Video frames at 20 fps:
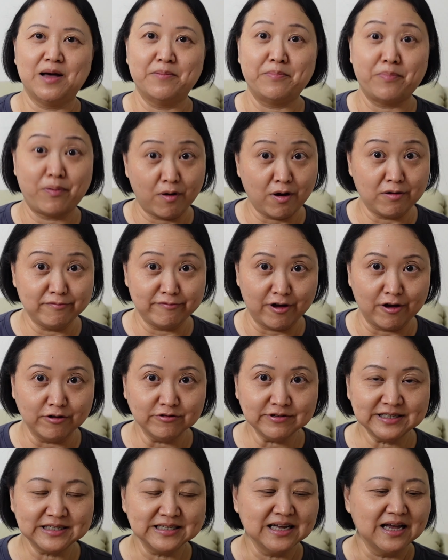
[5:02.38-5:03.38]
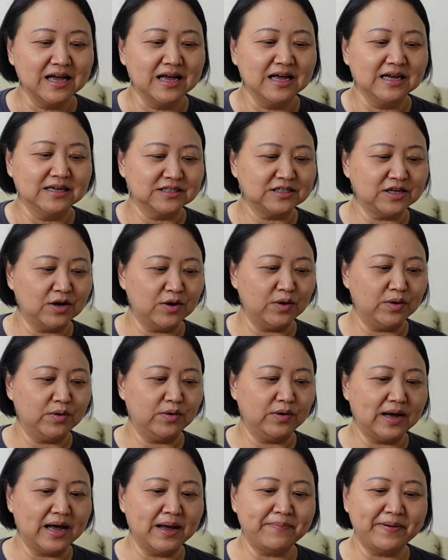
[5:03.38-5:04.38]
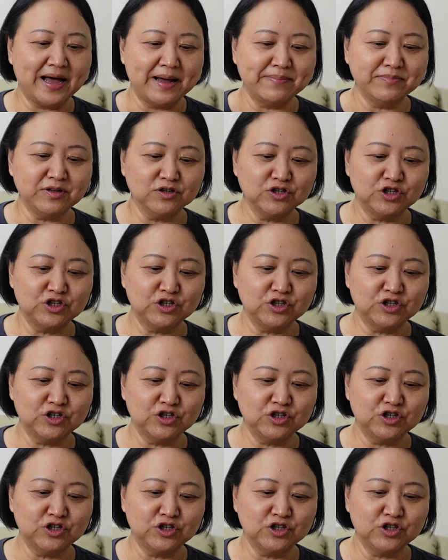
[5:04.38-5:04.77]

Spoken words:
prawn rolls. So, but I'm not